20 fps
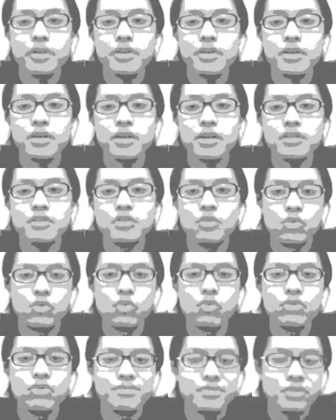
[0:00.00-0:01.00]
from,
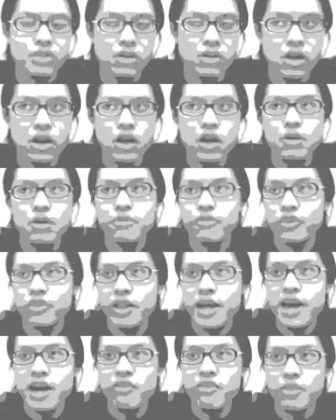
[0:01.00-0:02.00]

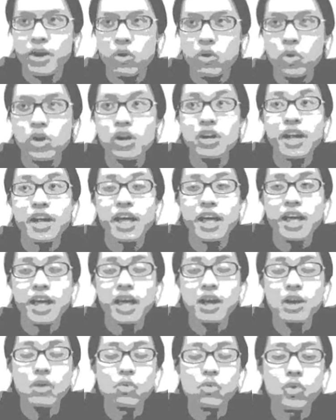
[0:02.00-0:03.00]
for lack of a
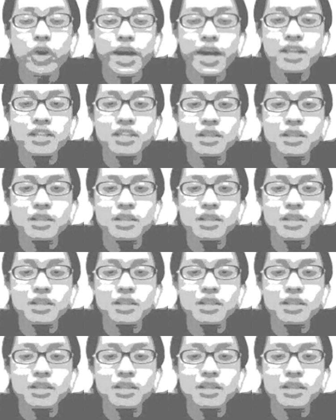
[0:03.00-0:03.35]
better word,